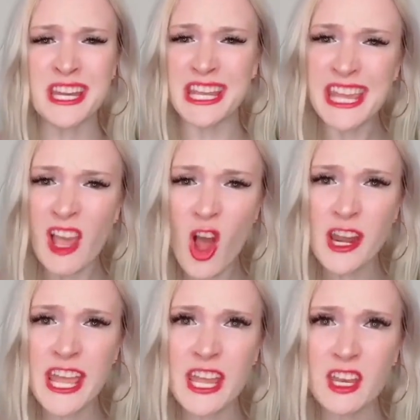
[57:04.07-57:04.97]
E on
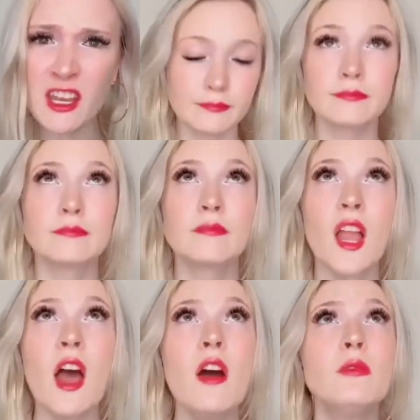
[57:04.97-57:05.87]
it.
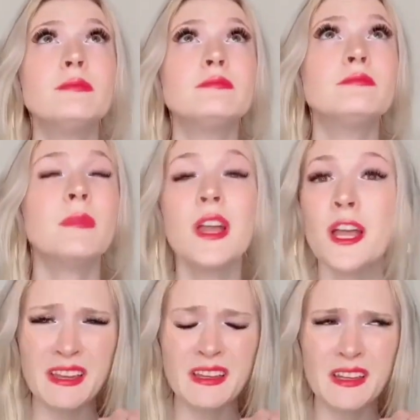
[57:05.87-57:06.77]
Oh.
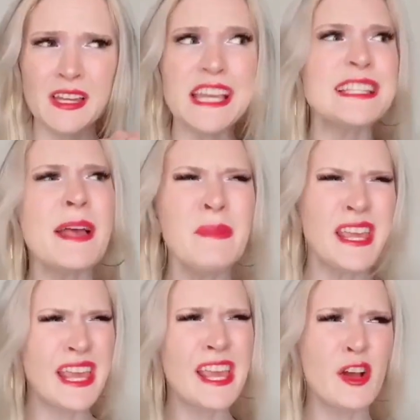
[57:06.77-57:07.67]
He sent me
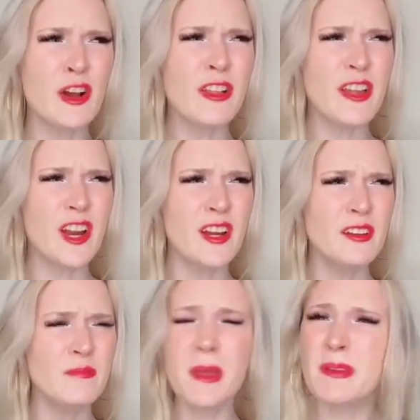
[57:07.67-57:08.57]
E earlier.
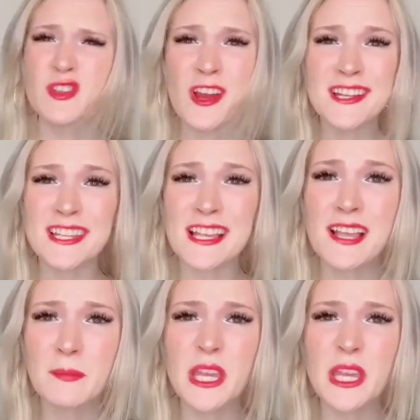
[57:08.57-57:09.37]
Maybe he's trying to say something?